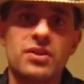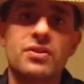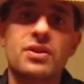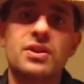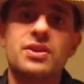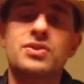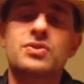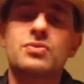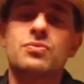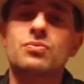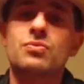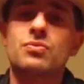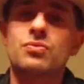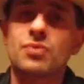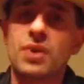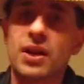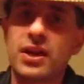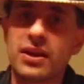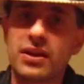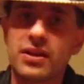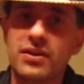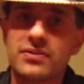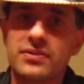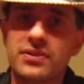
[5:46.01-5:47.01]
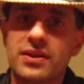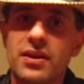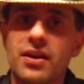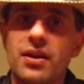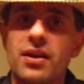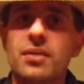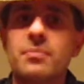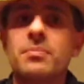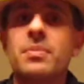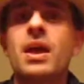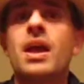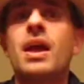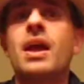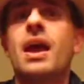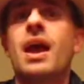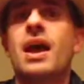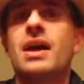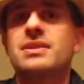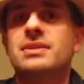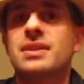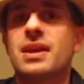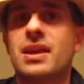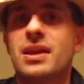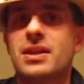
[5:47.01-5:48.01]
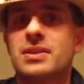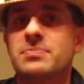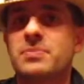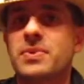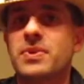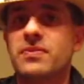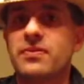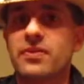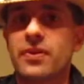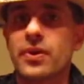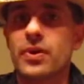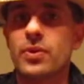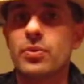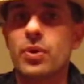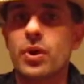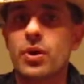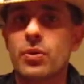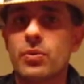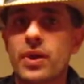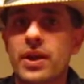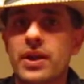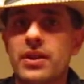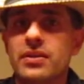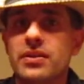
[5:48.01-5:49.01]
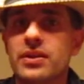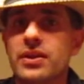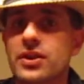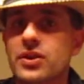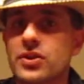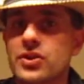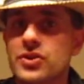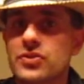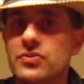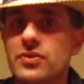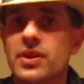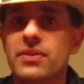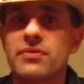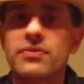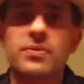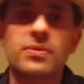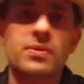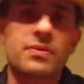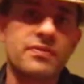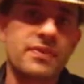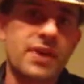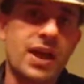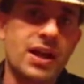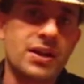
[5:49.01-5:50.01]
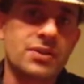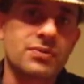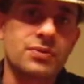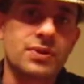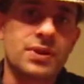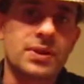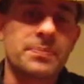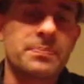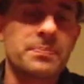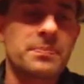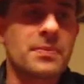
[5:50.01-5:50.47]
It's right on time, as it has been very well regulated straight from the factory.